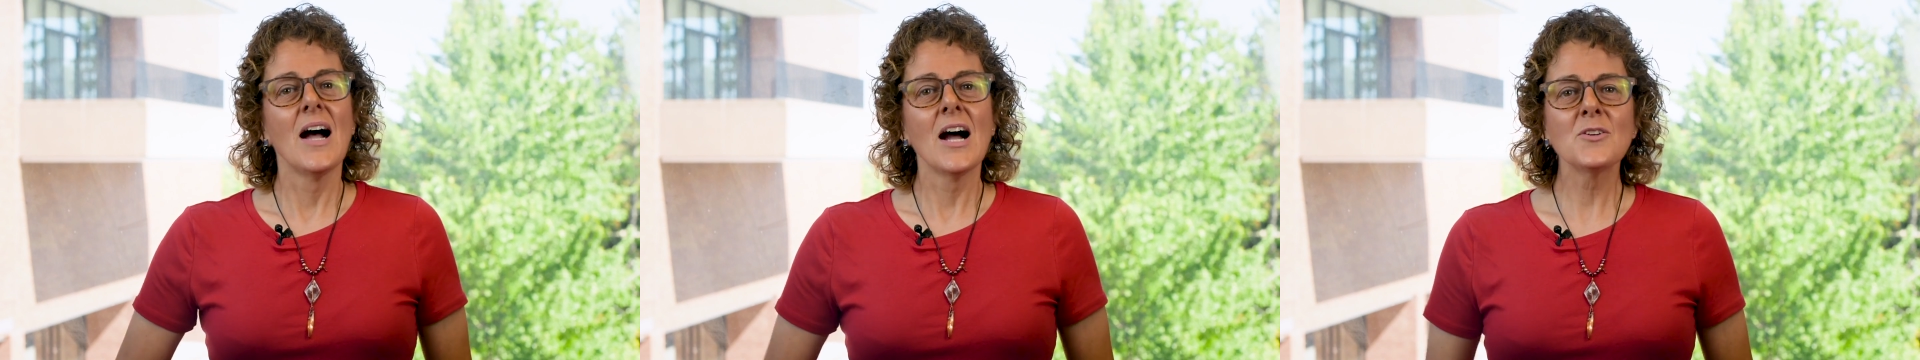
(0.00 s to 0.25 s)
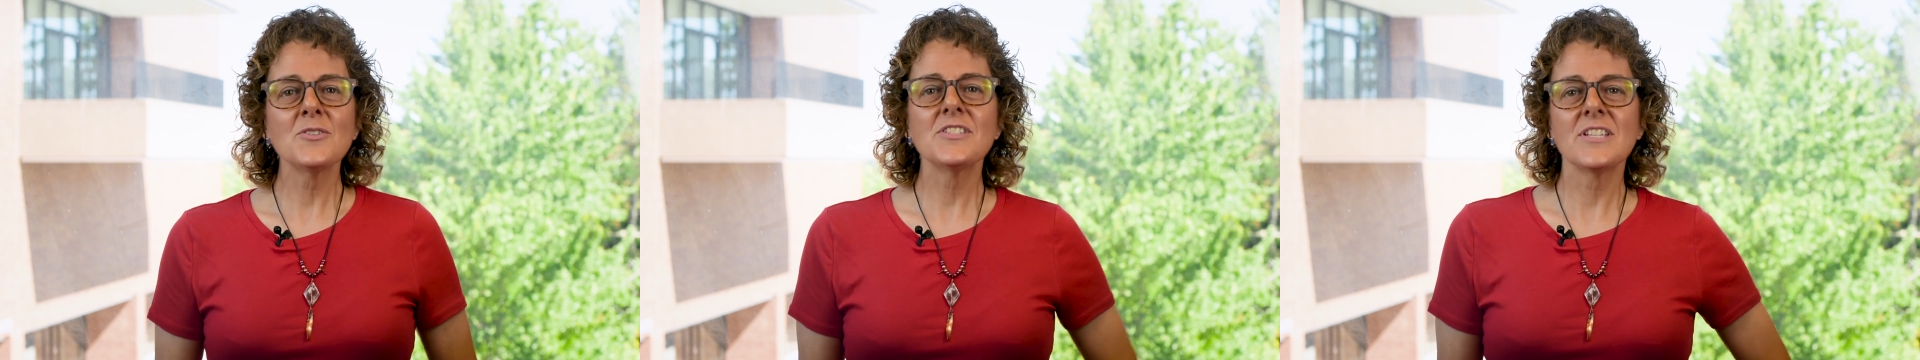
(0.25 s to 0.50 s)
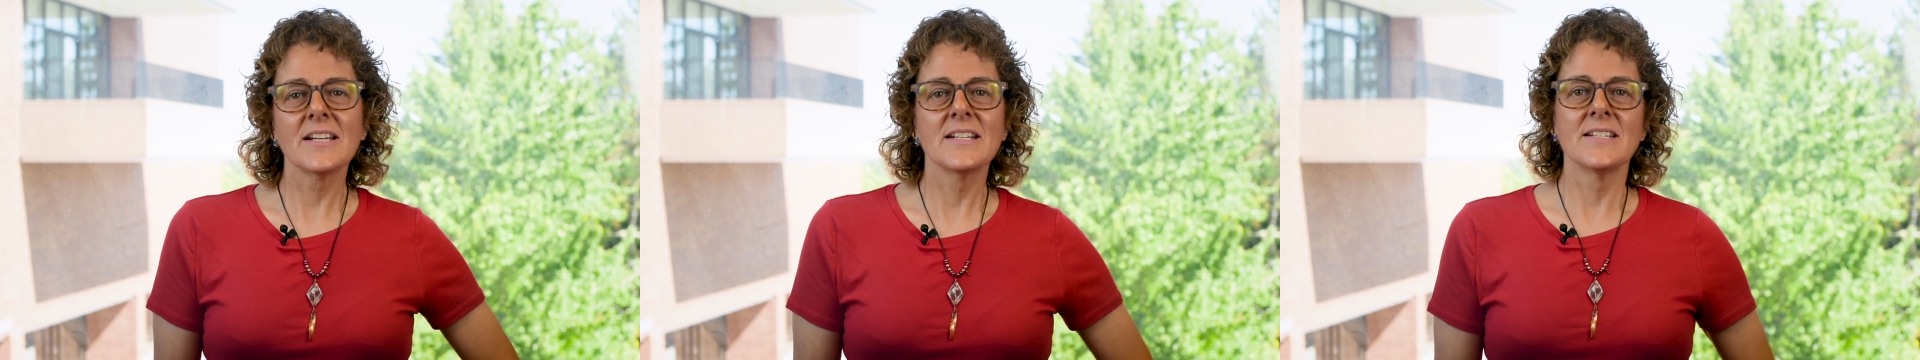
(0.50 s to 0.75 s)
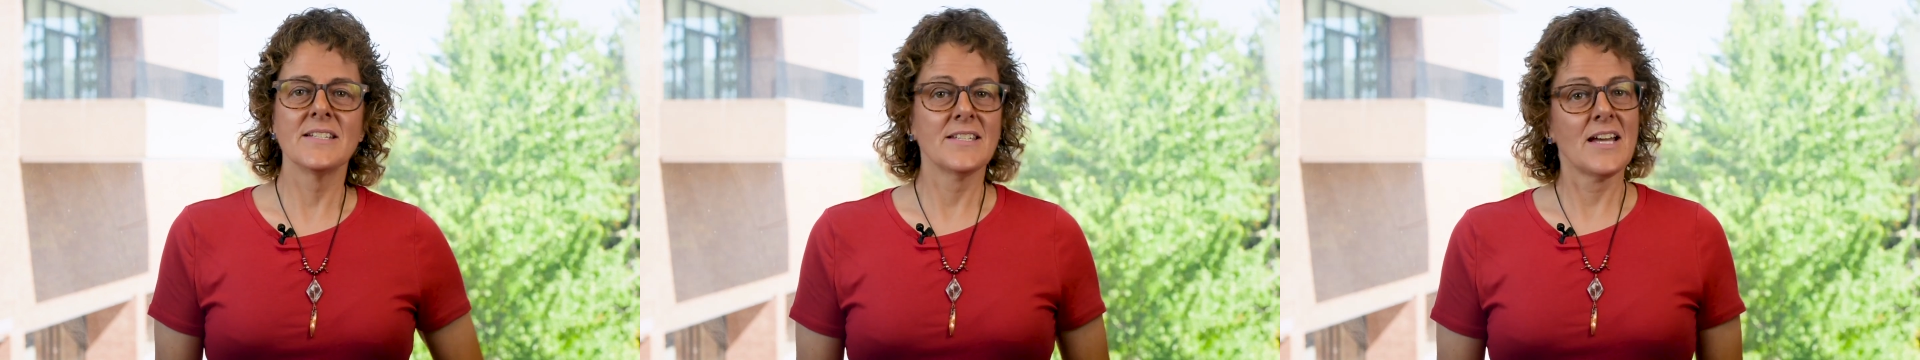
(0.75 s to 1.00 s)
Our
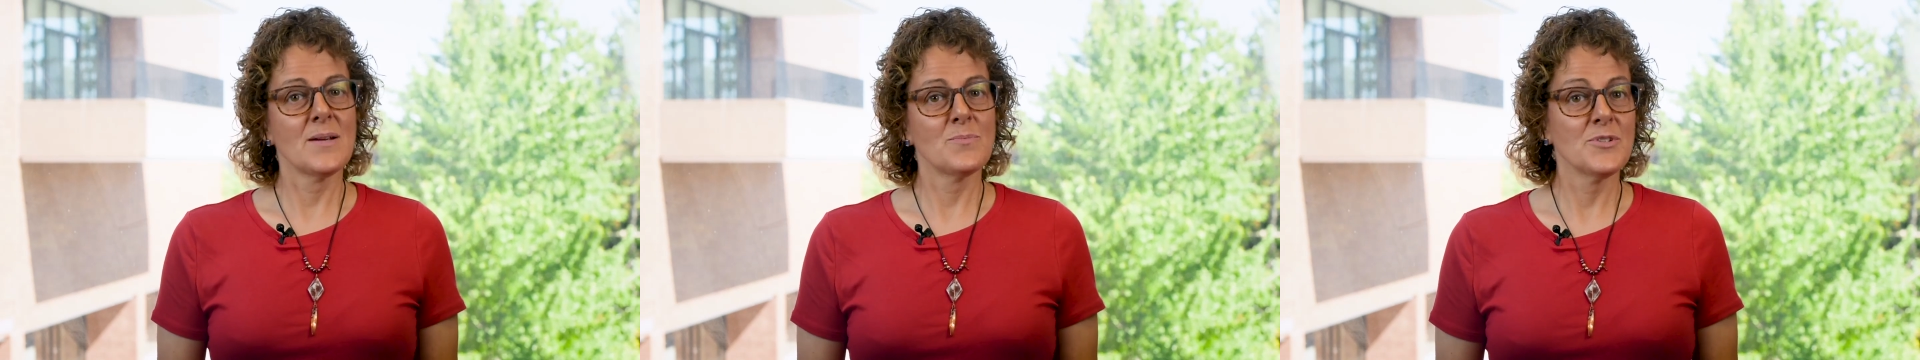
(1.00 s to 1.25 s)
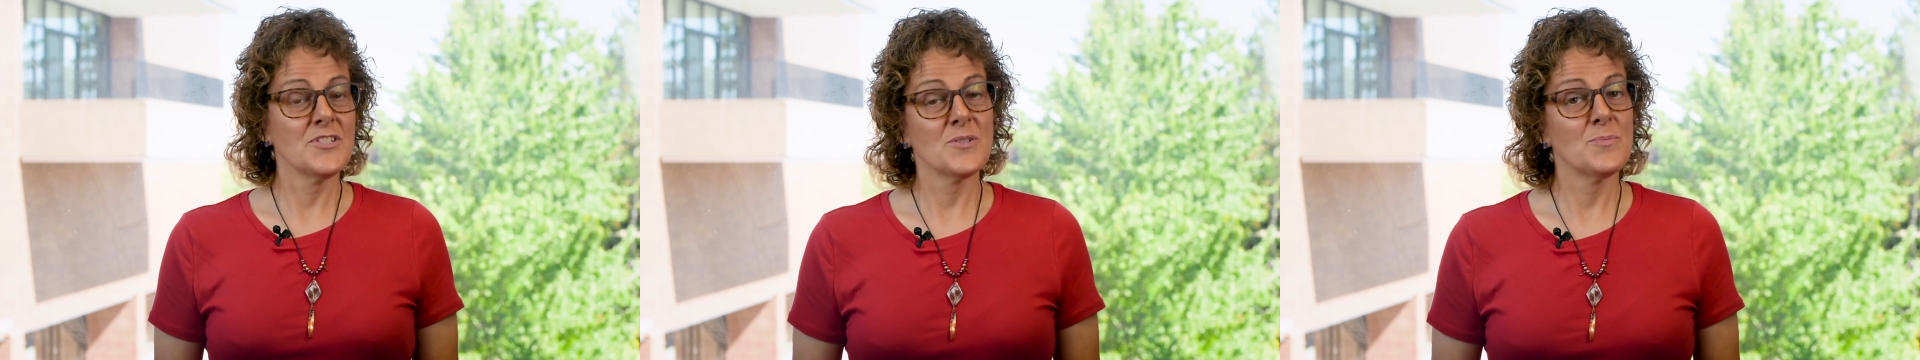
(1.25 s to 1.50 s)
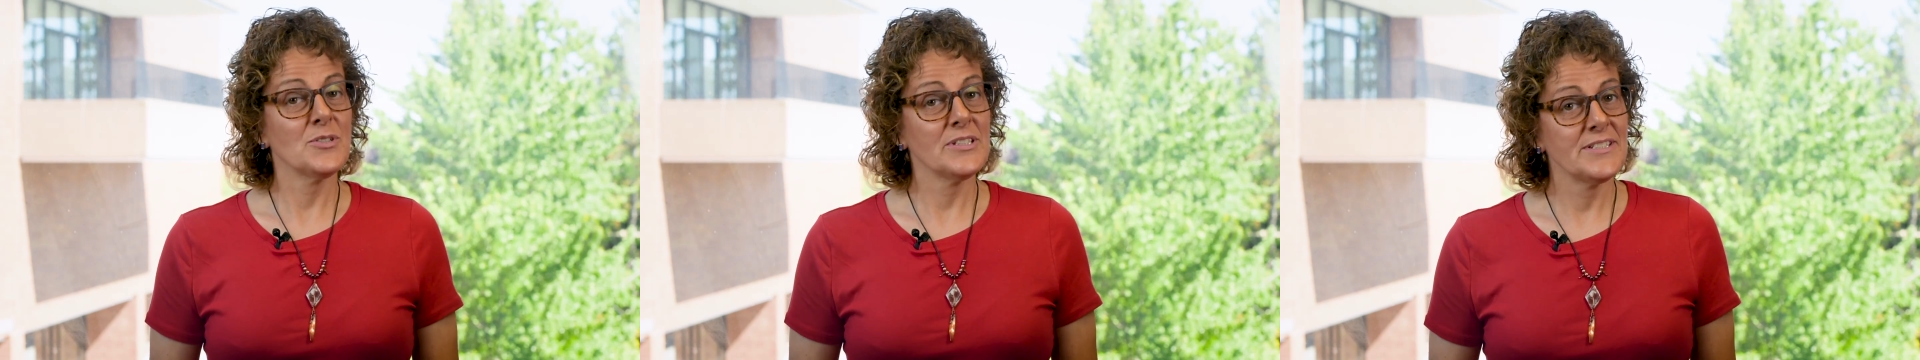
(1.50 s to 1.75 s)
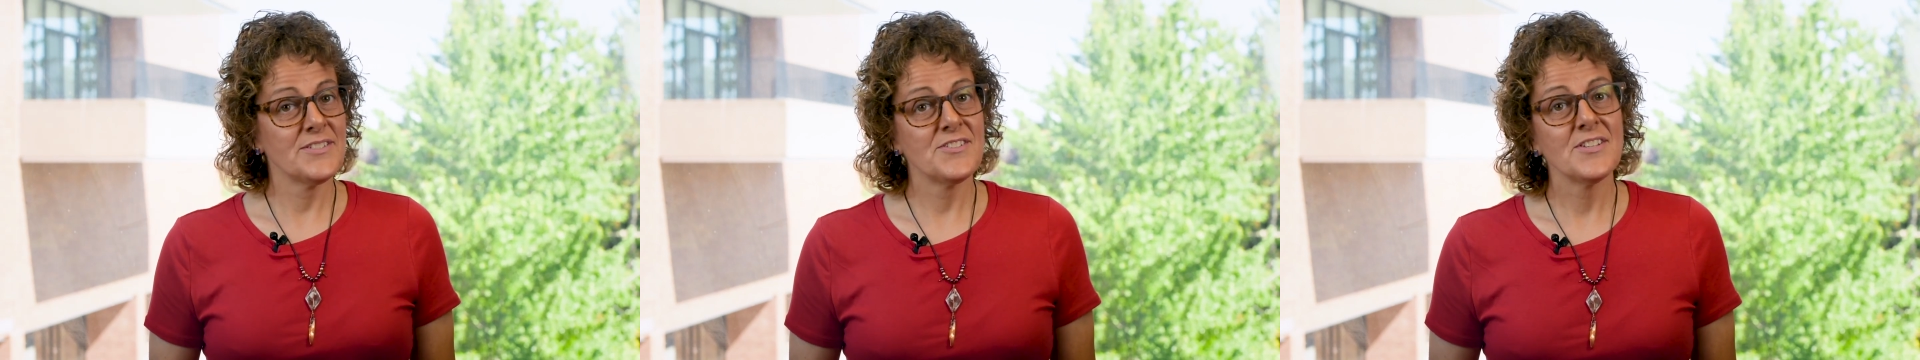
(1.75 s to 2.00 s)
second design principle
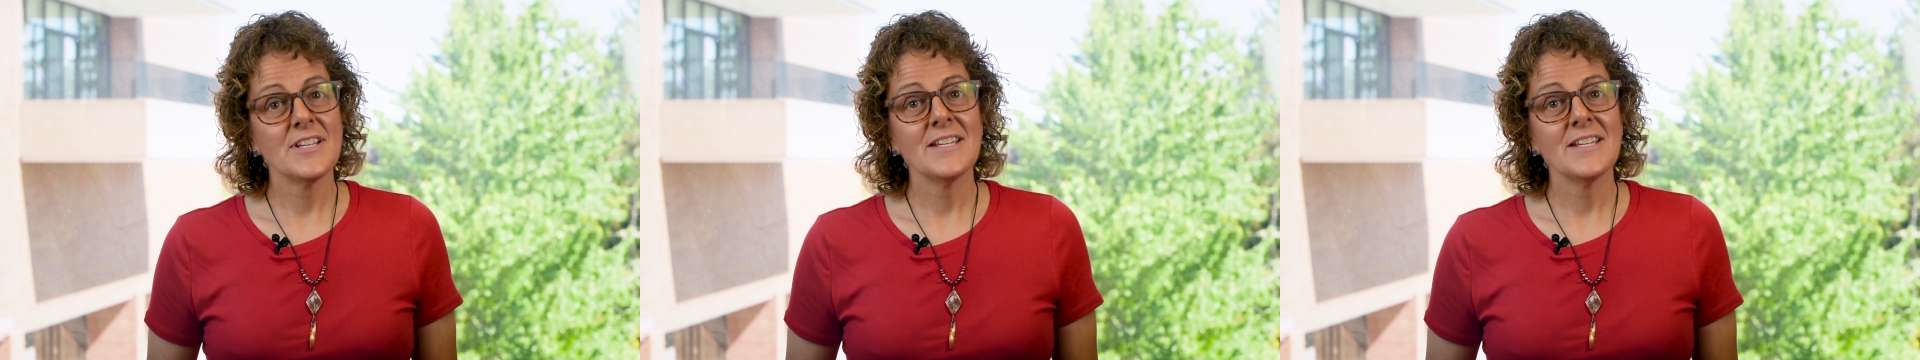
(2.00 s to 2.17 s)
is